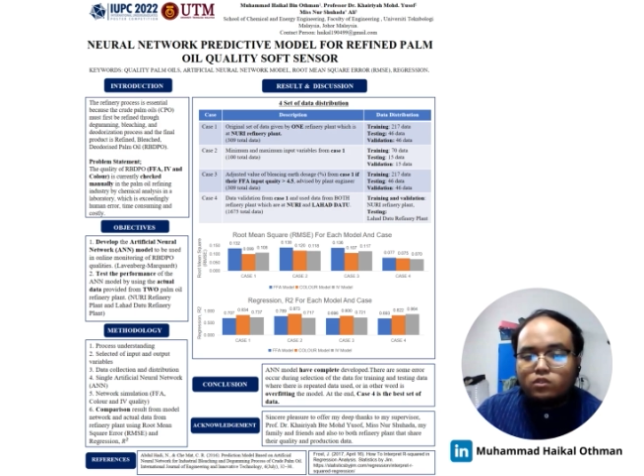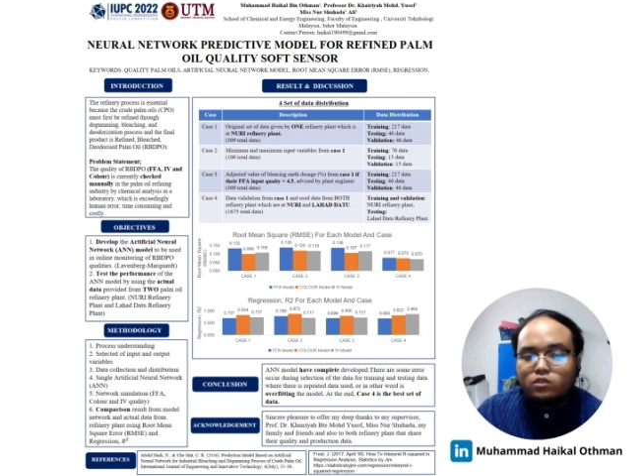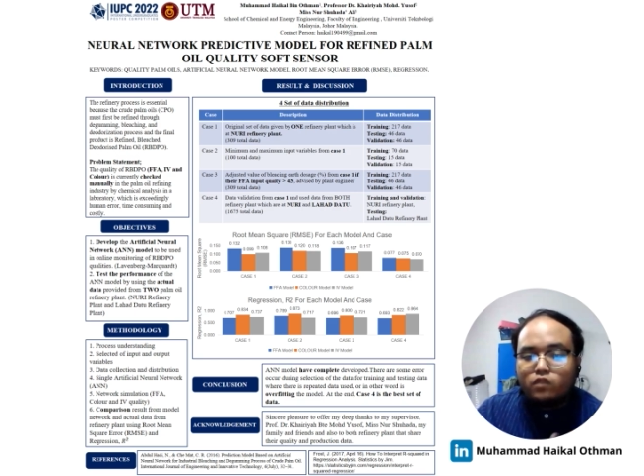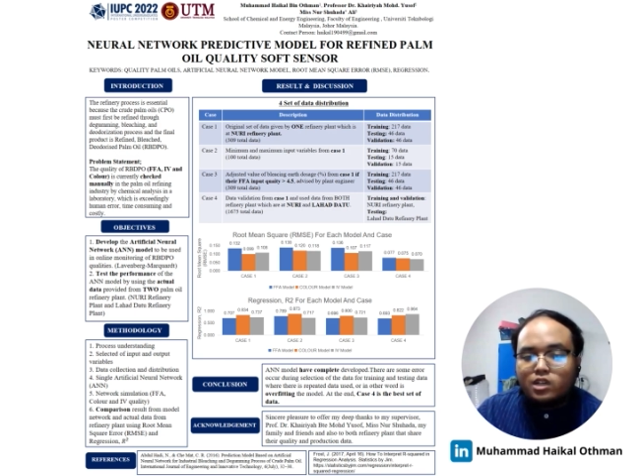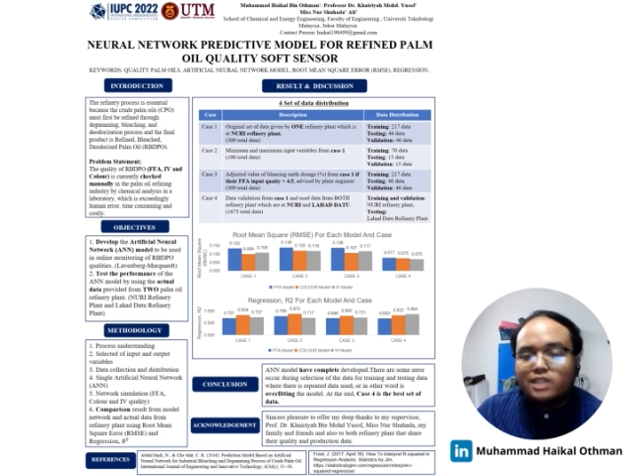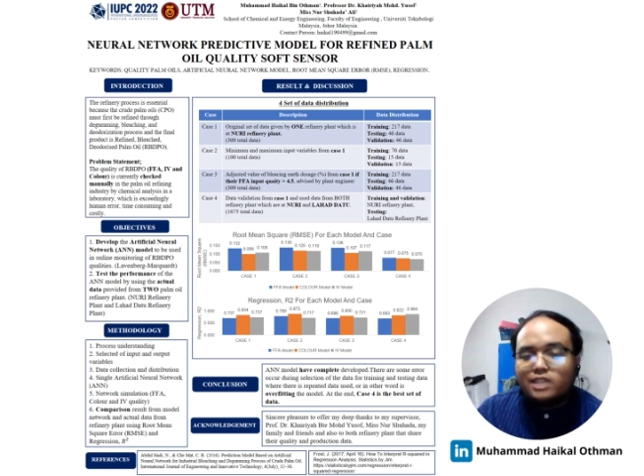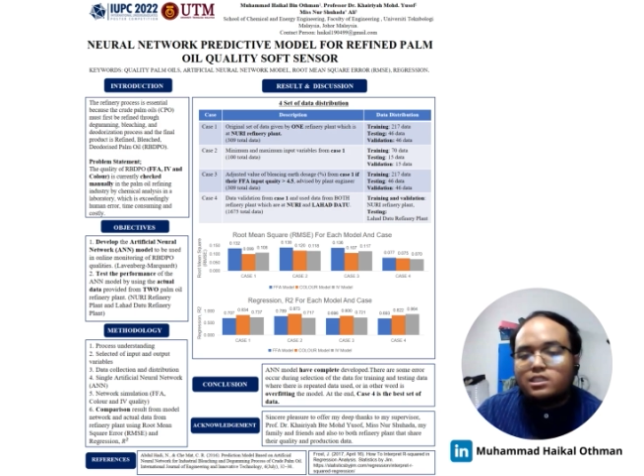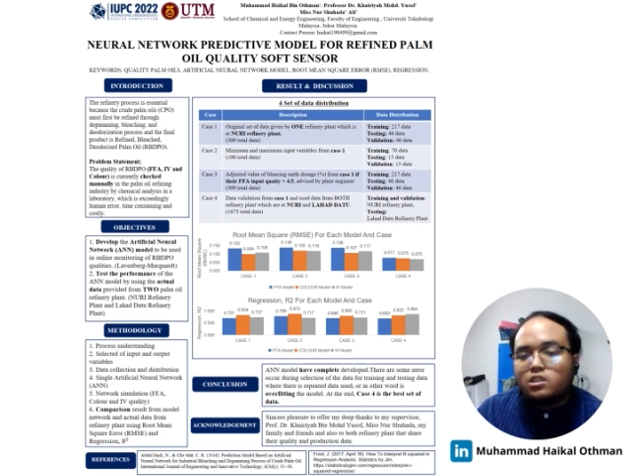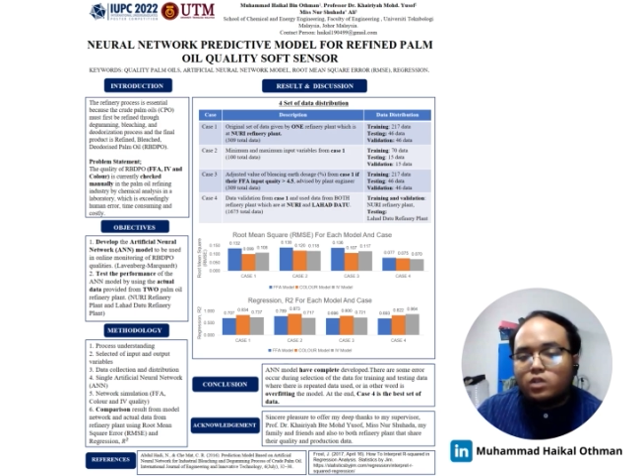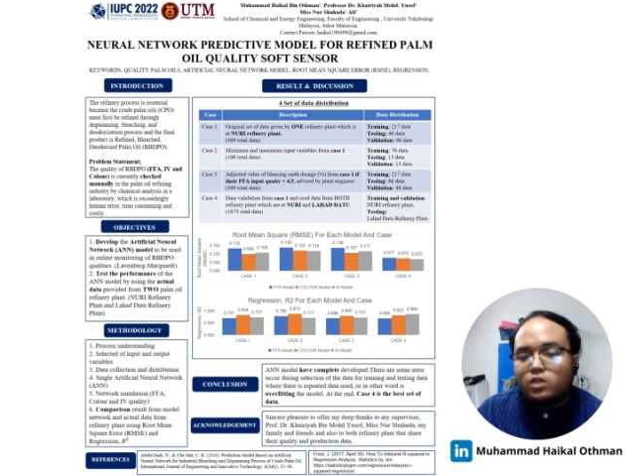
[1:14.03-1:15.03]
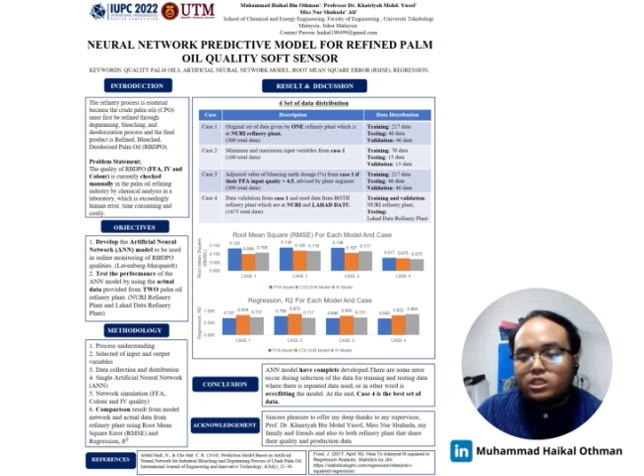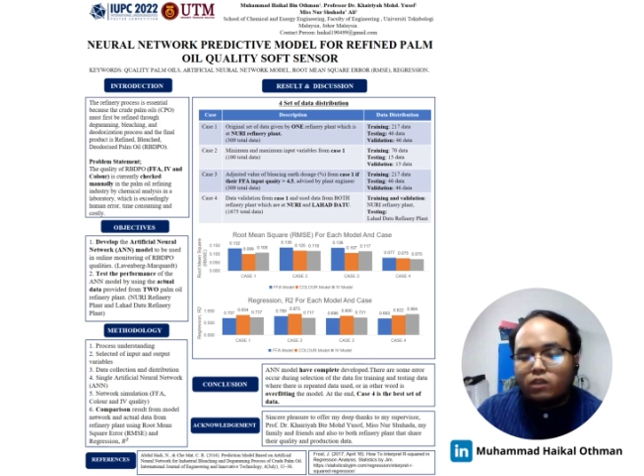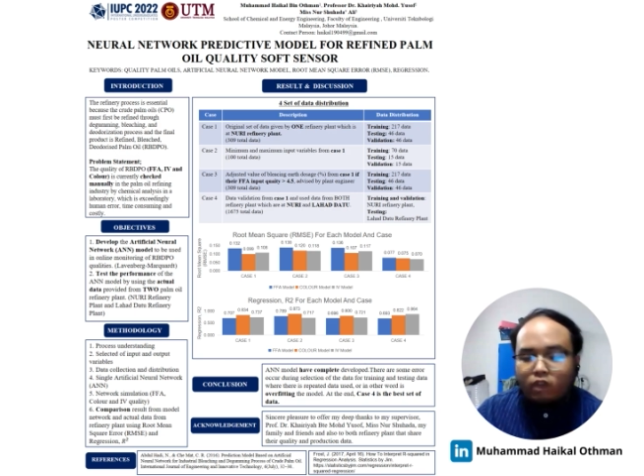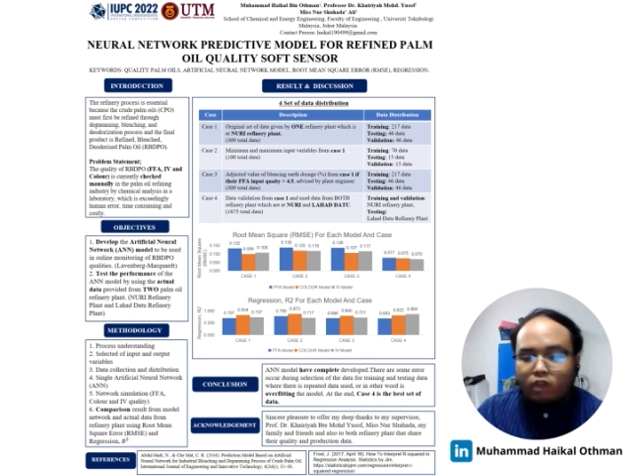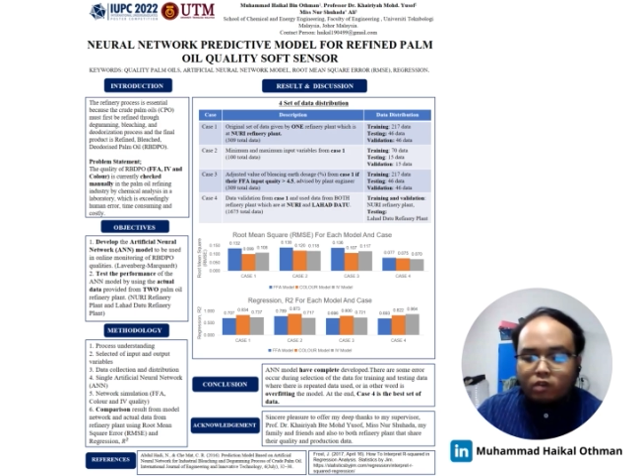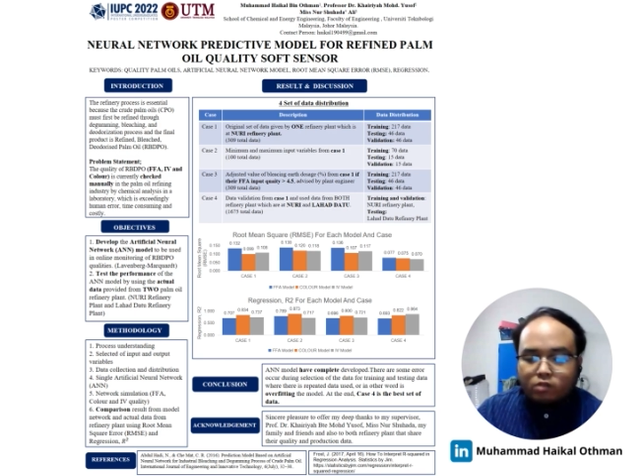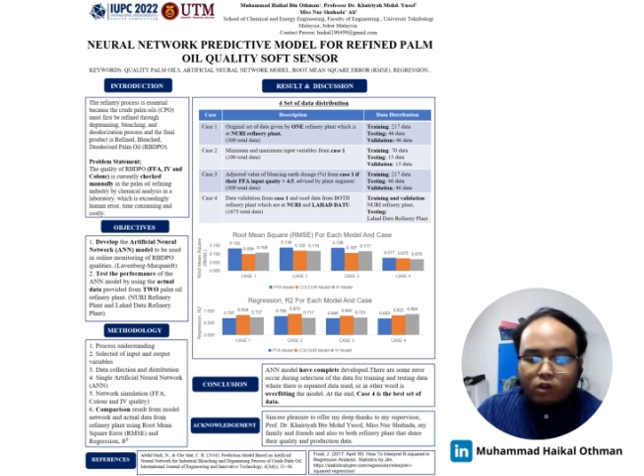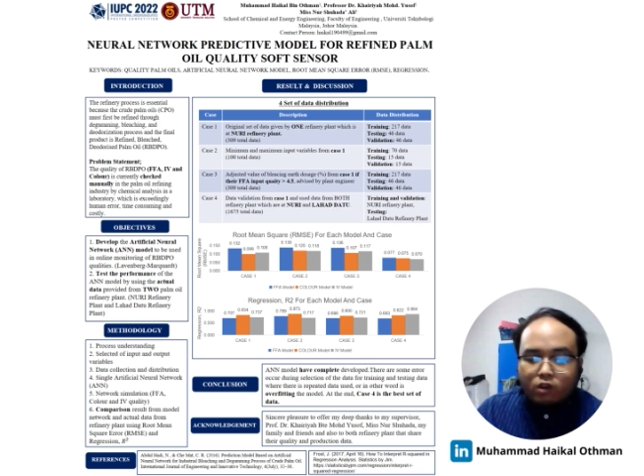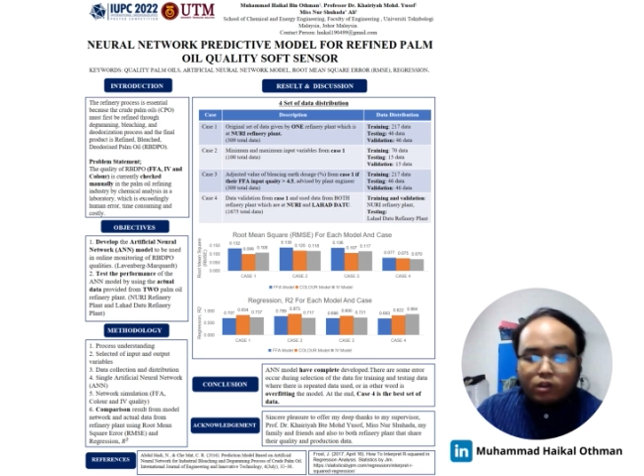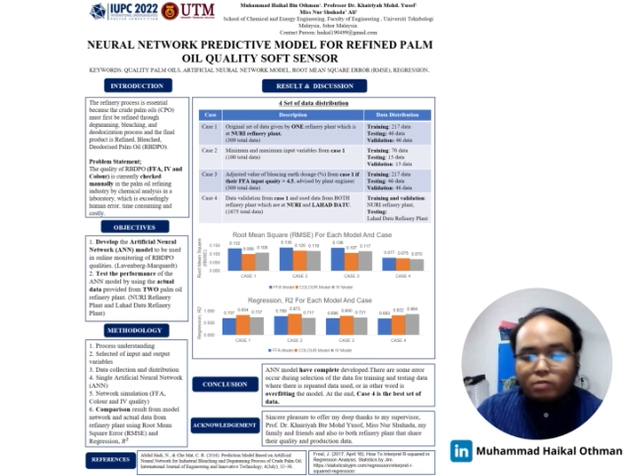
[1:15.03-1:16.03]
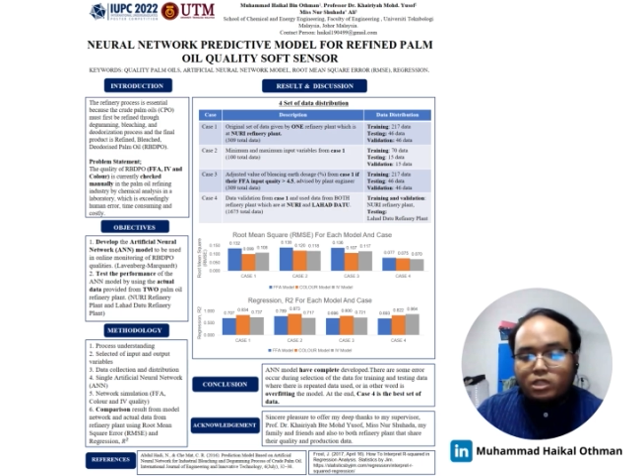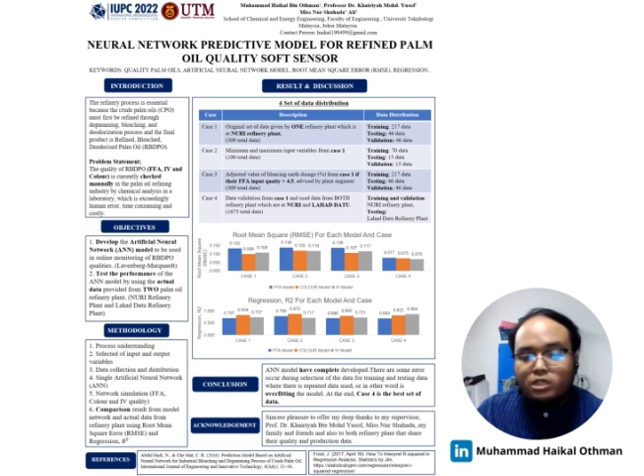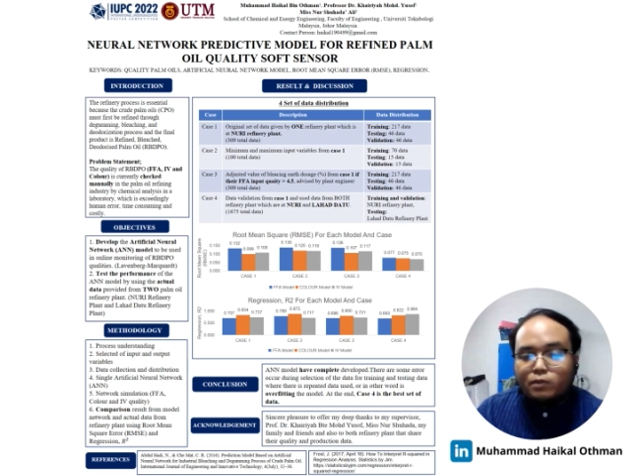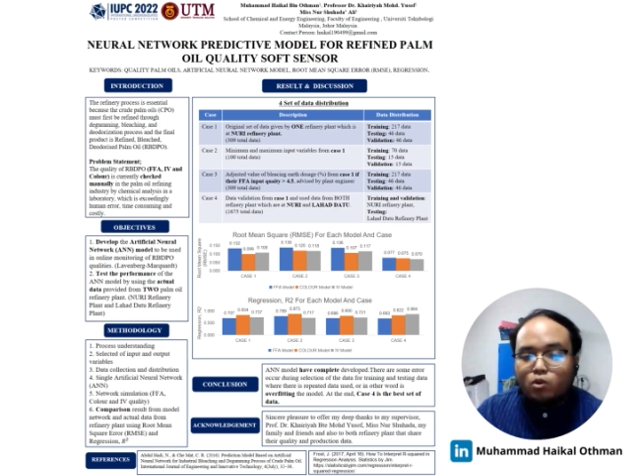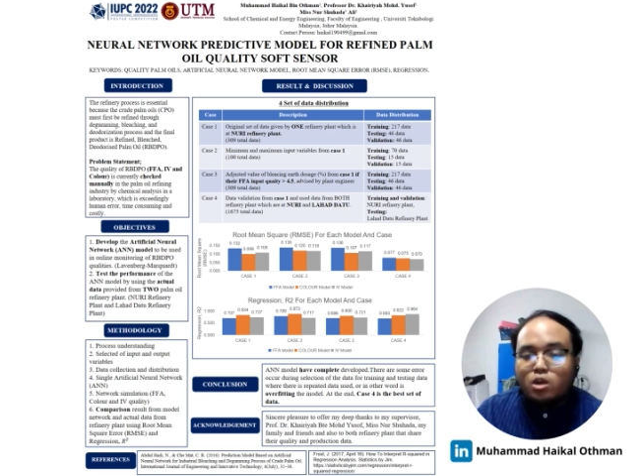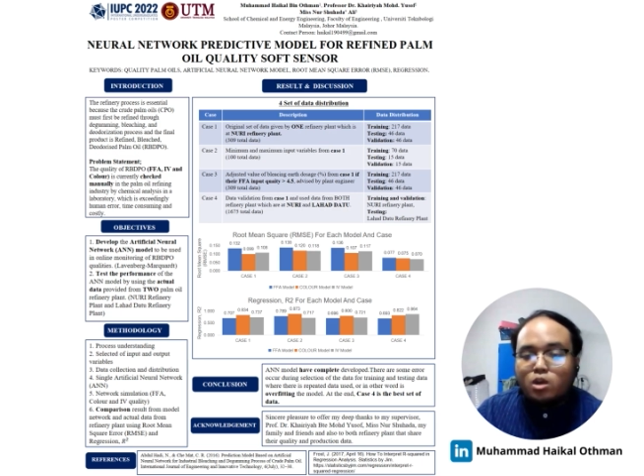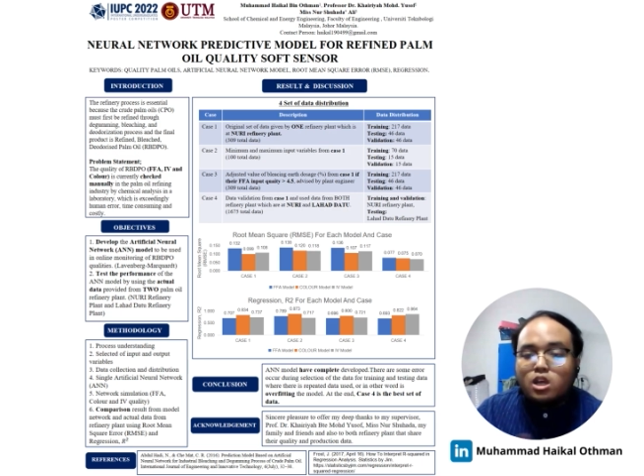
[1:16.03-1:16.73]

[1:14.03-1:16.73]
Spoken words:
to forecast the quality of our BDPO.